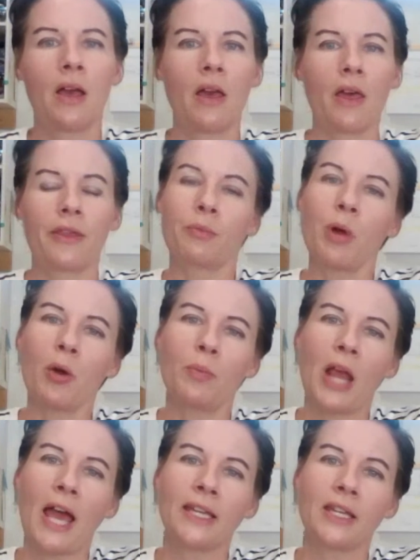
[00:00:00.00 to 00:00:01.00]
throw
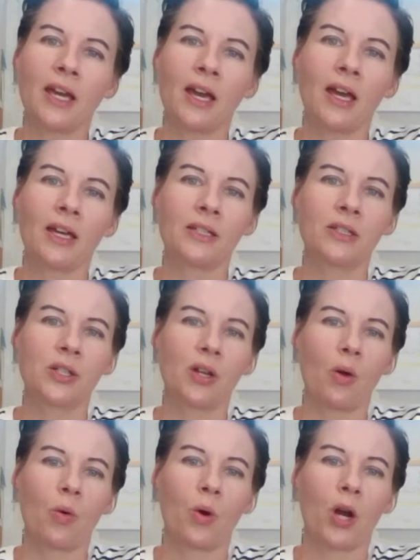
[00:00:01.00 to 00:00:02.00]
blanket
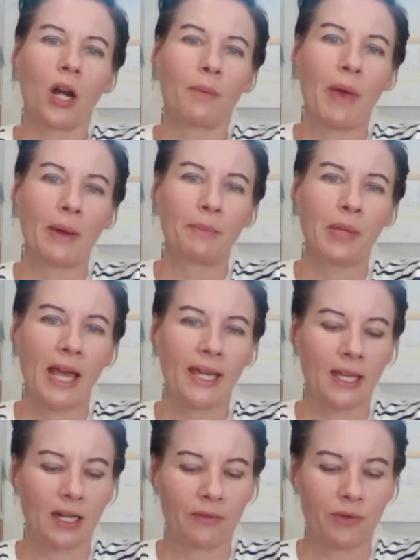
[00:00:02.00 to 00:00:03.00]
or bed
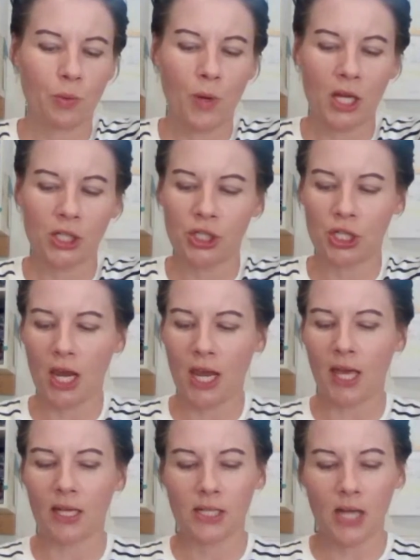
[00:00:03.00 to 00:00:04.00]
blanket if you wish.
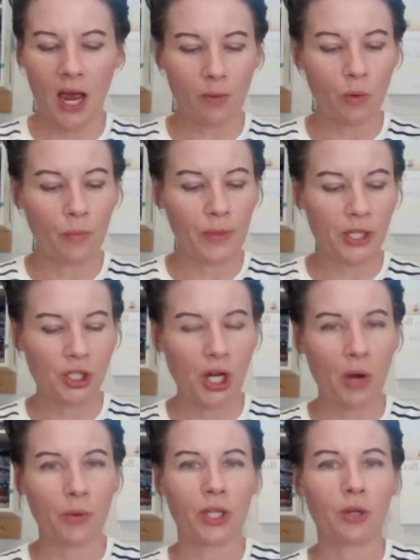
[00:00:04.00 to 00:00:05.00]
And I will be
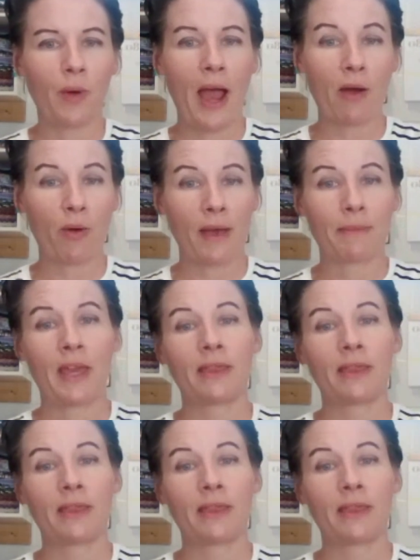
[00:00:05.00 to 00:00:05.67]
showing you how I made